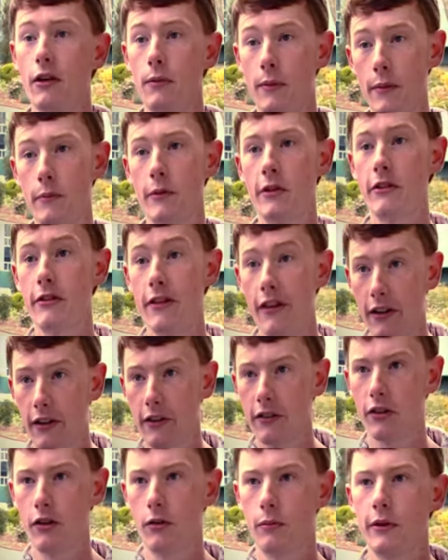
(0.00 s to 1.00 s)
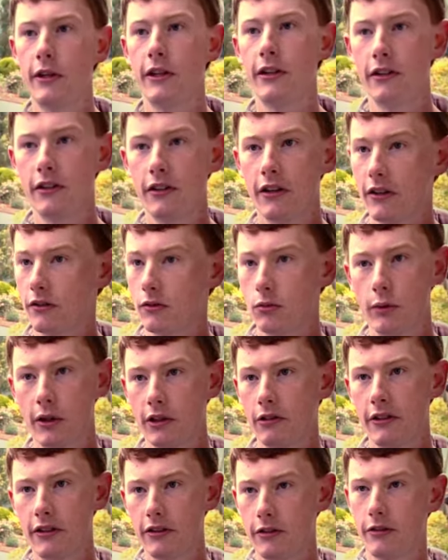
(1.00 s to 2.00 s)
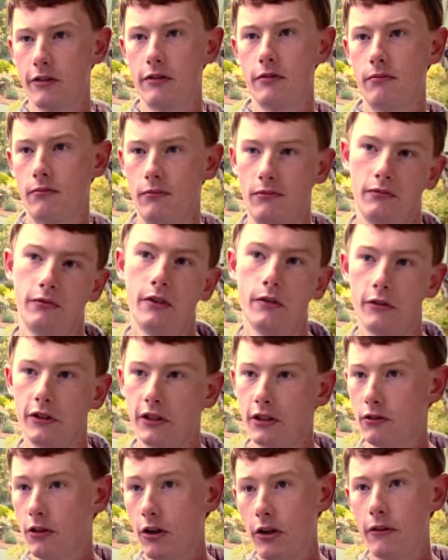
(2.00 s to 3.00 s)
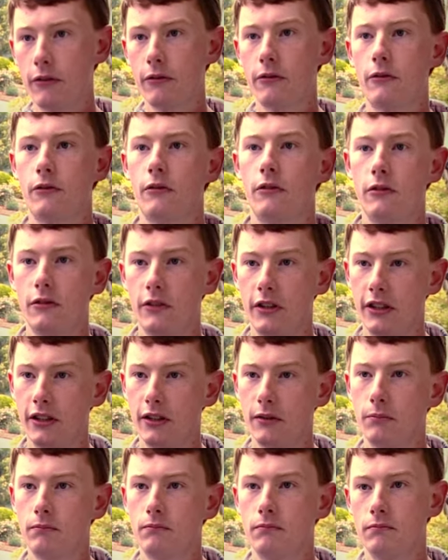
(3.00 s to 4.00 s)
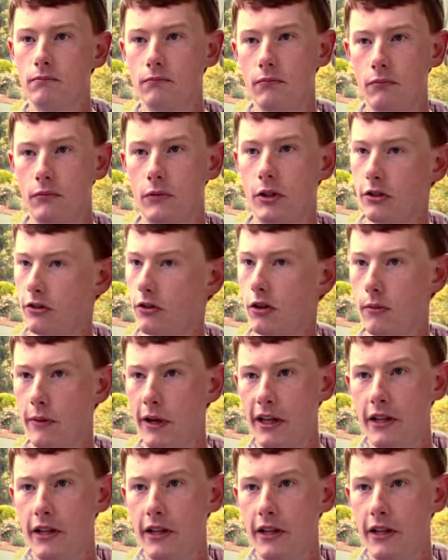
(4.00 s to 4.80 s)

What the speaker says: a commitment to something so big as well as living your life. You just got to